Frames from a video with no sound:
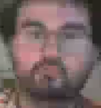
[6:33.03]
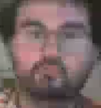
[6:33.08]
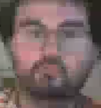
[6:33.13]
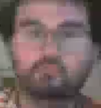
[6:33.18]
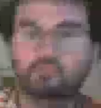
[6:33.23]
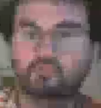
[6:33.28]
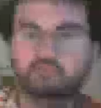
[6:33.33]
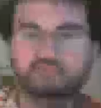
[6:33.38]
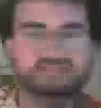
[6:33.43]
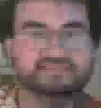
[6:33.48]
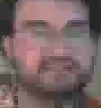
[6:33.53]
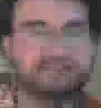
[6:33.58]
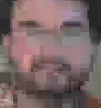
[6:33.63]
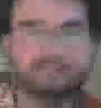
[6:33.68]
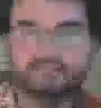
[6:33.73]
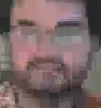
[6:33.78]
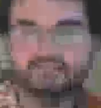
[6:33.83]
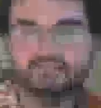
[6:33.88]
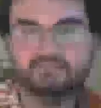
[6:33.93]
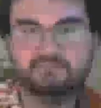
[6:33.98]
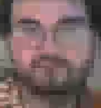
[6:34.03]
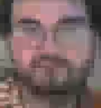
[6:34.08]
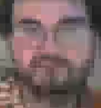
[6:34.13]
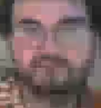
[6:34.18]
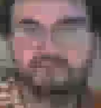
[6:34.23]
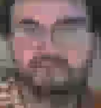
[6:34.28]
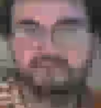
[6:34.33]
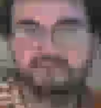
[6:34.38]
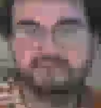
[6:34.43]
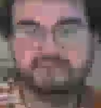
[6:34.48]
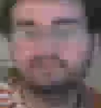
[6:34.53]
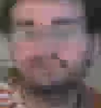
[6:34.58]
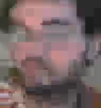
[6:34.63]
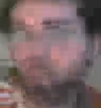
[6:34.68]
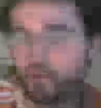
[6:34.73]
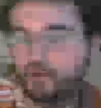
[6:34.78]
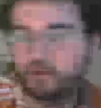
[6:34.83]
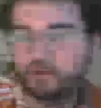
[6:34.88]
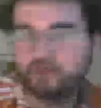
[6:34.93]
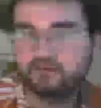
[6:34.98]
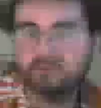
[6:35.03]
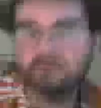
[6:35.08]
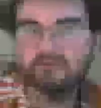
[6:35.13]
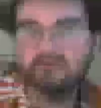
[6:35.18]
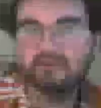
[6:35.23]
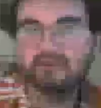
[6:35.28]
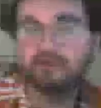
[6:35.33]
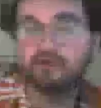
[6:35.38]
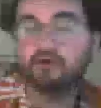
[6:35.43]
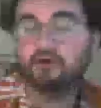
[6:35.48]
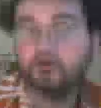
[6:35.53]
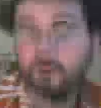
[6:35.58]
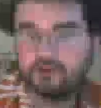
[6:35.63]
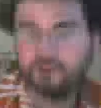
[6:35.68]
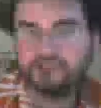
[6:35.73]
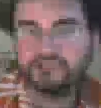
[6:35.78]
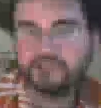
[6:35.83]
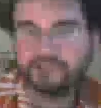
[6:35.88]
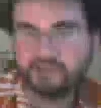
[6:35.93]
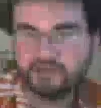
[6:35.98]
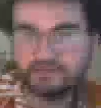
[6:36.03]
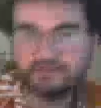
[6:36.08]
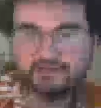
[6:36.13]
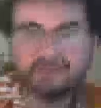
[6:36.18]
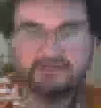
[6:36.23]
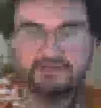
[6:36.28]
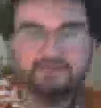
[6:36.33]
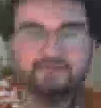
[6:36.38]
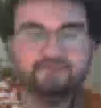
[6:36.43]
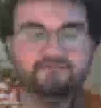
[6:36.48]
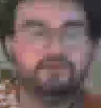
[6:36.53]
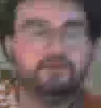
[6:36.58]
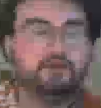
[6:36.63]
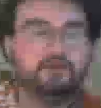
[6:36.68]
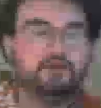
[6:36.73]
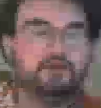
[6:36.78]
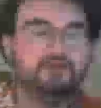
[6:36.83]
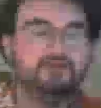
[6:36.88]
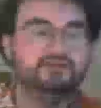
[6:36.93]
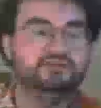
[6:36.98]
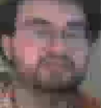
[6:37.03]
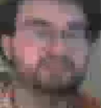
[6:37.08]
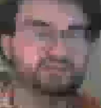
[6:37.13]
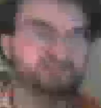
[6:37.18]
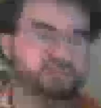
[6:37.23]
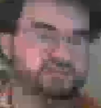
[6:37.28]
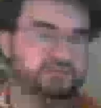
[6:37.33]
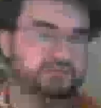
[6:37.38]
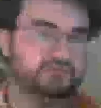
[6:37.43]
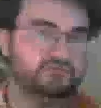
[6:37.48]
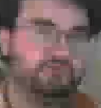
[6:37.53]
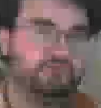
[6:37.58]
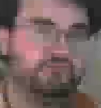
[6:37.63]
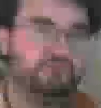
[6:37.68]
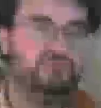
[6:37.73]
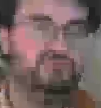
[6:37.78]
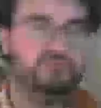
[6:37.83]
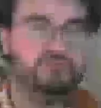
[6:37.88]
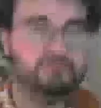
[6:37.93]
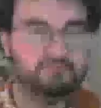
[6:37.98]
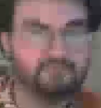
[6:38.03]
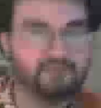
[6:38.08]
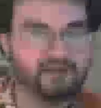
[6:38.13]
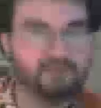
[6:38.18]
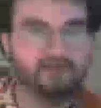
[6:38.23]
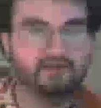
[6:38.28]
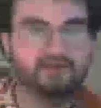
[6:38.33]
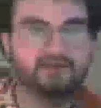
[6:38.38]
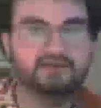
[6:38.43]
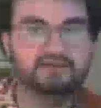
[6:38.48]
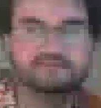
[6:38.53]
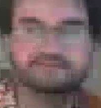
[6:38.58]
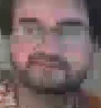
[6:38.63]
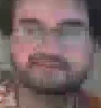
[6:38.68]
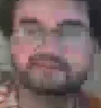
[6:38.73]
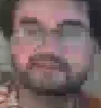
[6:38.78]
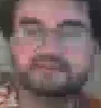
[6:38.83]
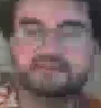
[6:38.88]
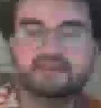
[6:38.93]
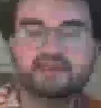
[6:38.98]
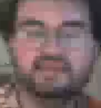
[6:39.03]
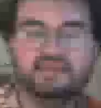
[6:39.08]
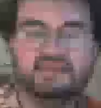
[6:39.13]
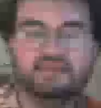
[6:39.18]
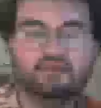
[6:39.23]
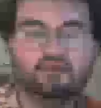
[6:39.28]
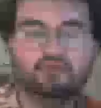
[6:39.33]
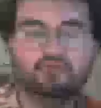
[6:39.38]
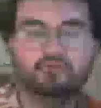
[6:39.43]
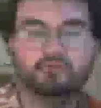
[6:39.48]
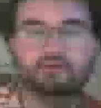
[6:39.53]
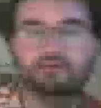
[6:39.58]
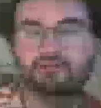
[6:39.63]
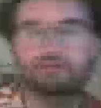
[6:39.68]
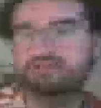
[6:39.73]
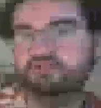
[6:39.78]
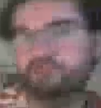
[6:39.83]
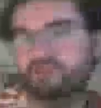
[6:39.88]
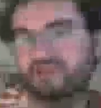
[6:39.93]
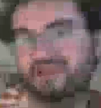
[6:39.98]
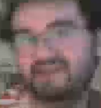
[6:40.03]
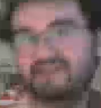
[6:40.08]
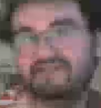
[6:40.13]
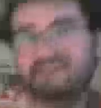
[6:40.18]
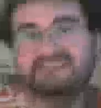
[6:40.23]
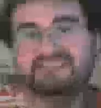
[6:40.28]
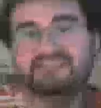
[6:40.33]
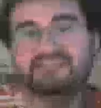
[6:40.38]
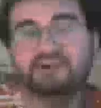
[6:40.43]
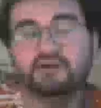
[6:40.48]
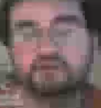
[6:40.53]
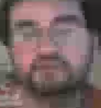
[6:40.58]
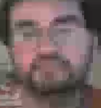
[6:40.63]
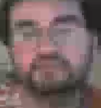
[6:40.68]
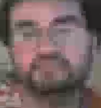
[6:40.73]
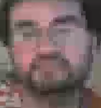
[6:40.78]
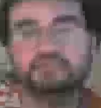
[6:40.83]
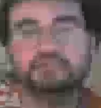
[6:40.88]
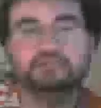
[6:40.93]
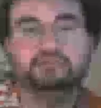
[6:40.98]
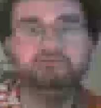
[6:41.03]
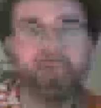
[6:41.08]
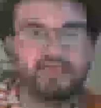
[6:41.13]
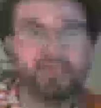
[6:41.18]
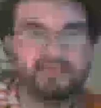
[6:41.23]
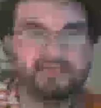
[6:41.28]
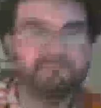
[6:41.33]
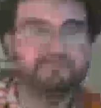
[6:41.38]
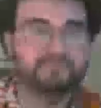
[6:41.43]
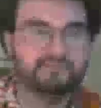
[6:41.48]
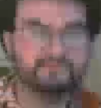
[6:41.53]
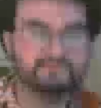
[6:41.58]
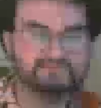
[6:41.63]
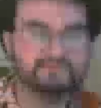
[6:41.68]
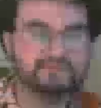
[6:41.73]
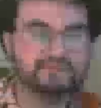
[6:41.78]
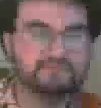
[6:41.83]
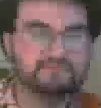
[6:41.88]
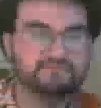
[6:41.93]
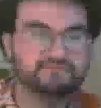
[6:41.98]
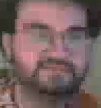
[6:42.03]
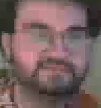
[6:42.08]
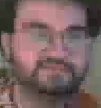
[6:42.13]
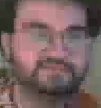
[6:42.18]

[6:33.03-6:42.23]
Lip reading: decided to make the long and hard journey of going to the Americas in order to kind of start a new life for themselves